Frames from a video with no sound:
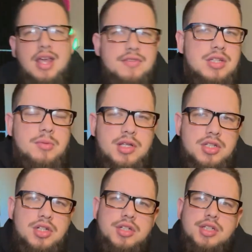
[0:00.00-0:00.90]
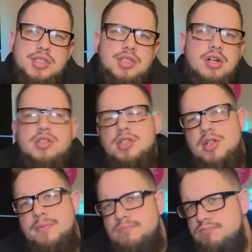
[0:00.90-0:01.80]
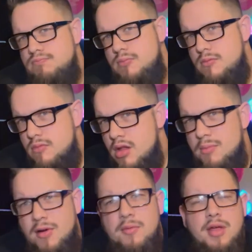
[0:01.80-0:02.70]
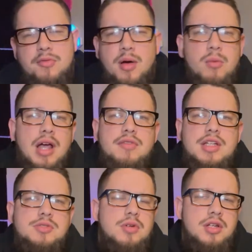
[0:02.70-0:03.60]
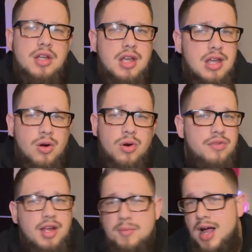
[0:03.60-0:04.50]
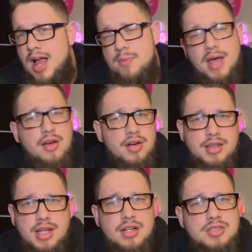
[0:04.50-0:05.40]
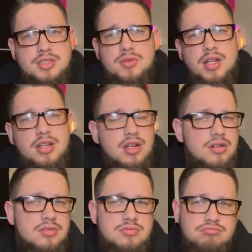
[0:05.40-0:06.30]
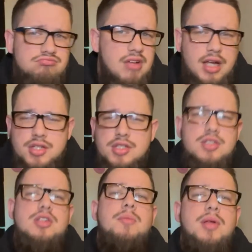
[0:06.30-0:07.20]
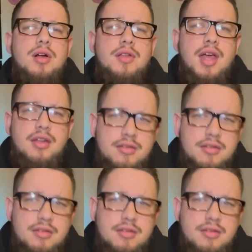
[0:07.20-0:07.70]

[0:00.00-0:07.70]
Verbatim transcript: if someone at the church needs a charger, if my wife needs one, or if like my iPad or anything else is running low, I can just jump it on that.